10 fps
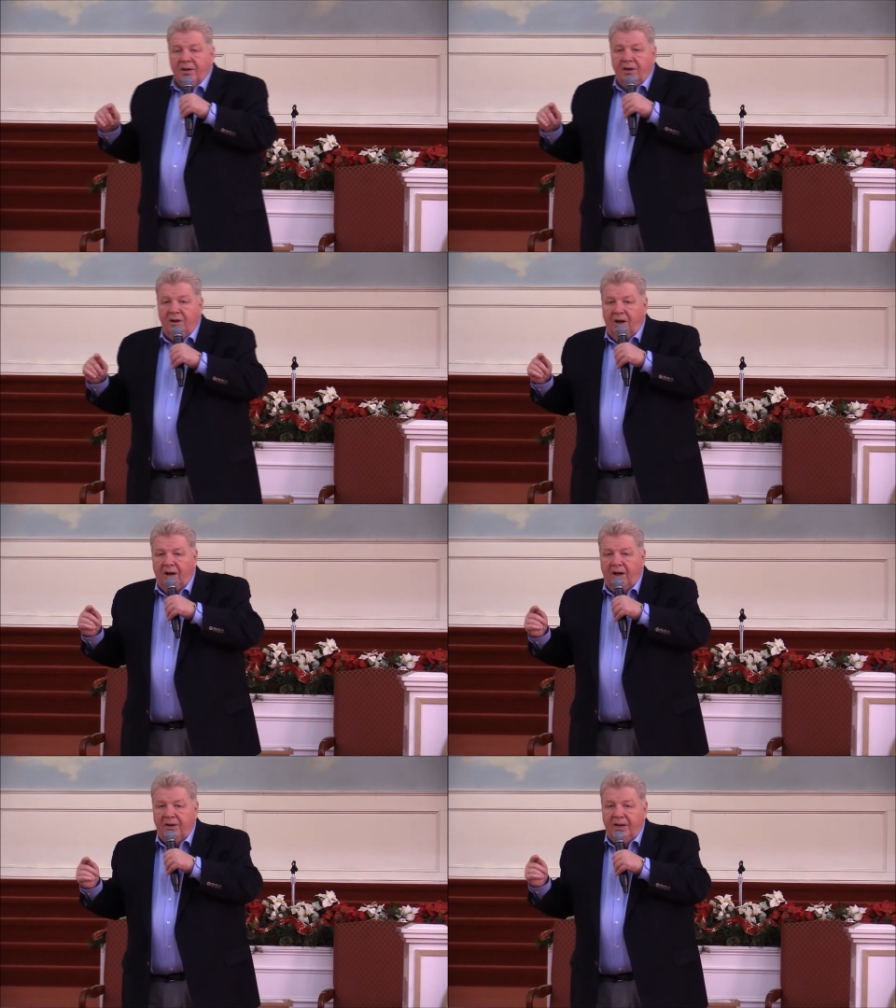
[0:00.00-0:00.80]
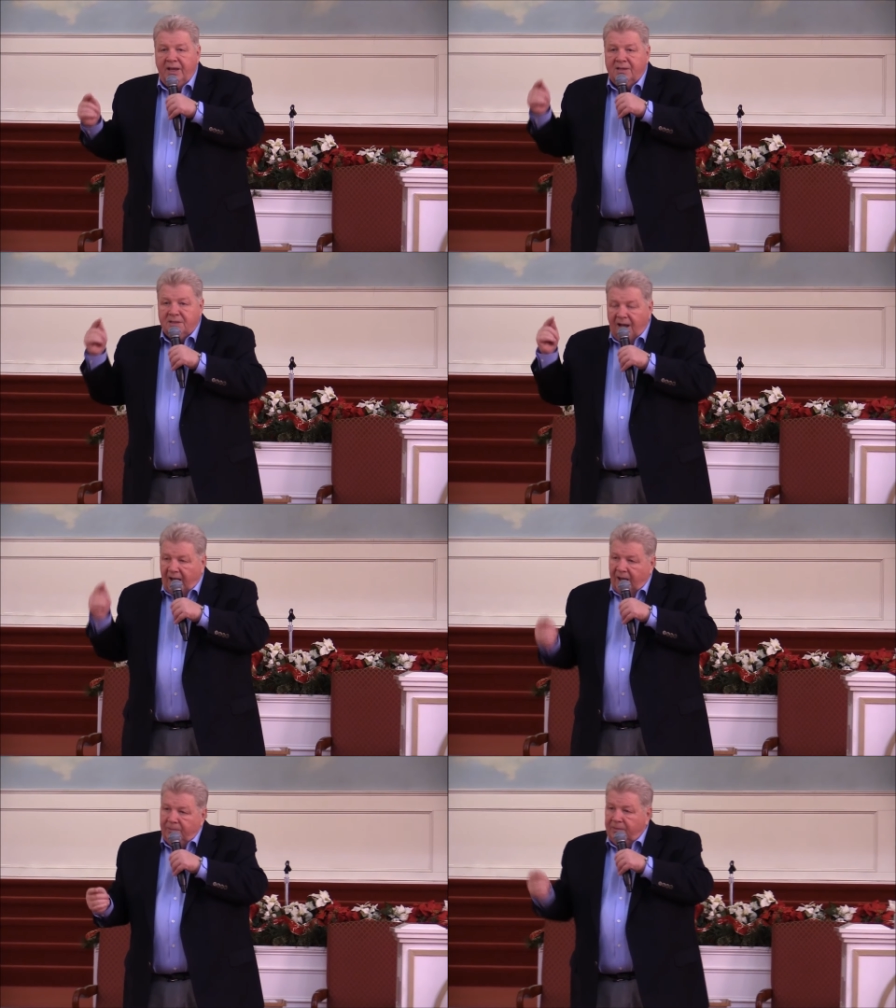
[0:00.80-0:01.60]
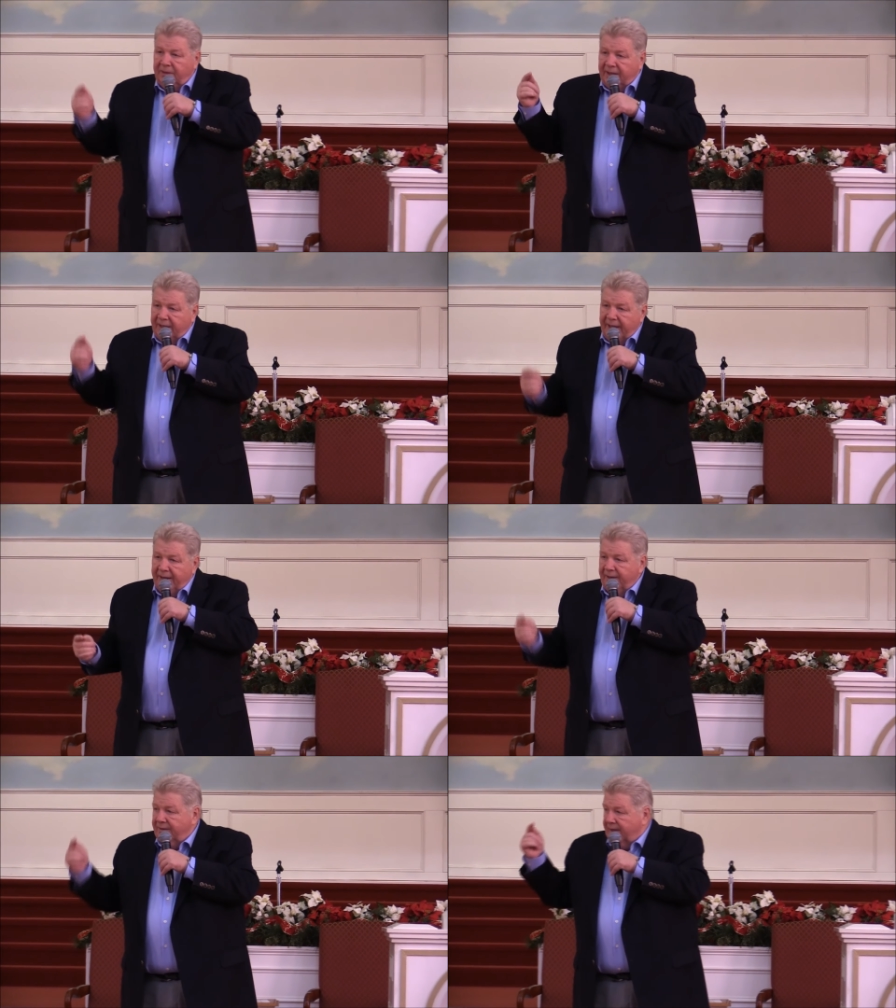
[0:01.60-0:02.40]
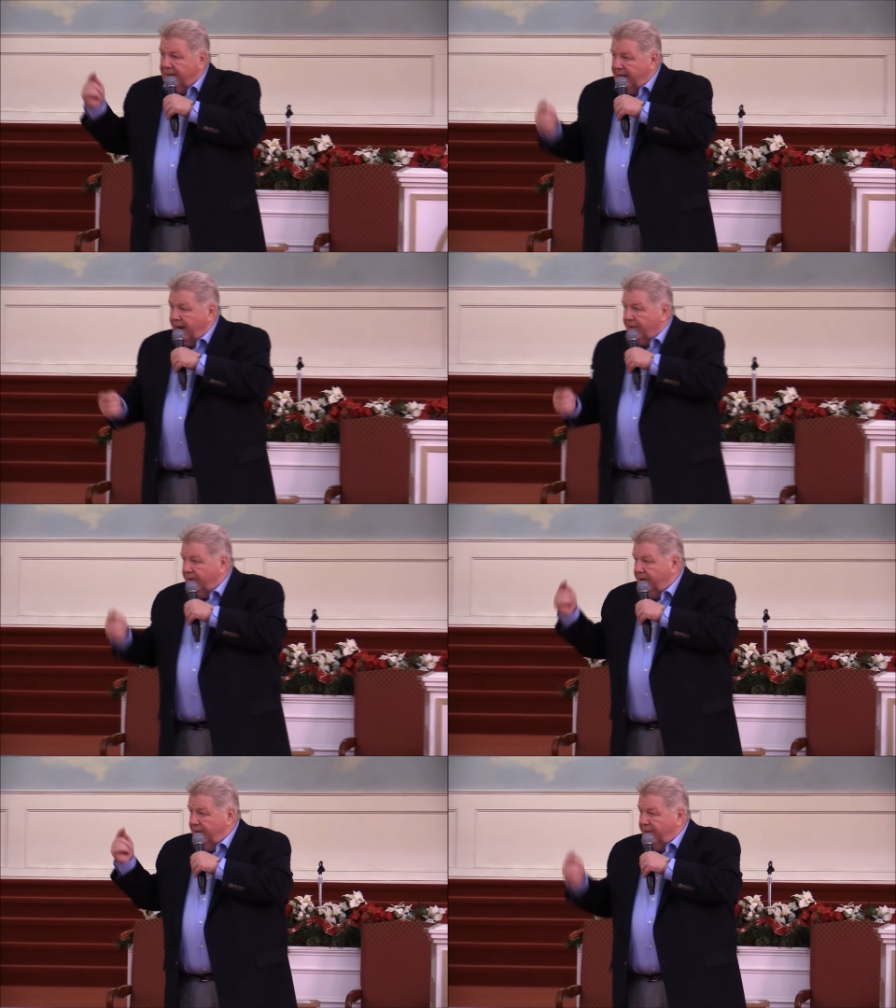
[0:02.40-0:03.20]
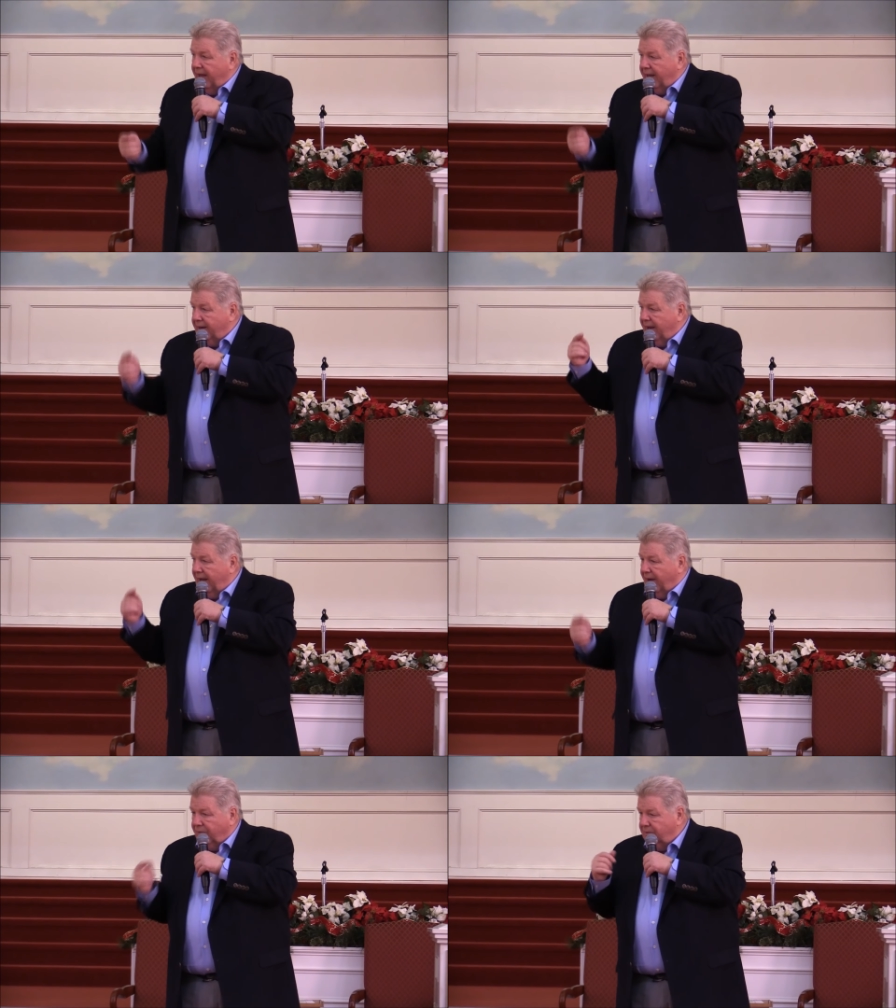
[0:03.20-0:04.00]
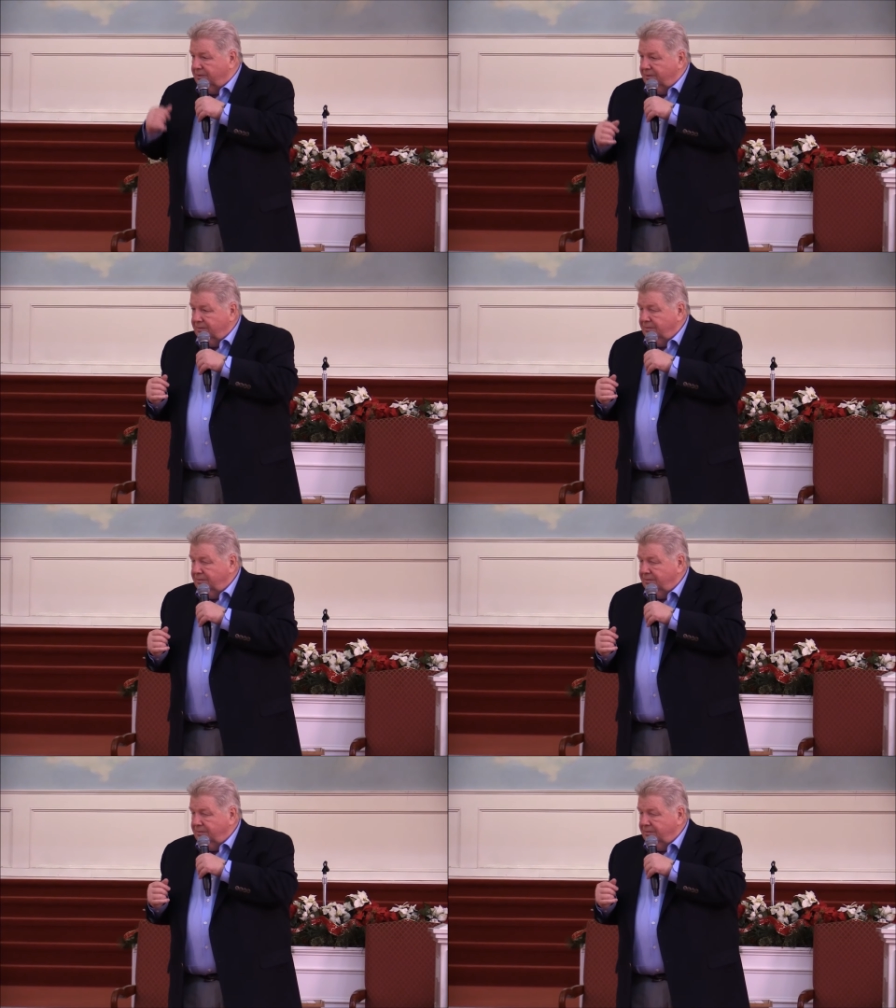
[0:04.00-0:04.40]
God is obligated to carry that out.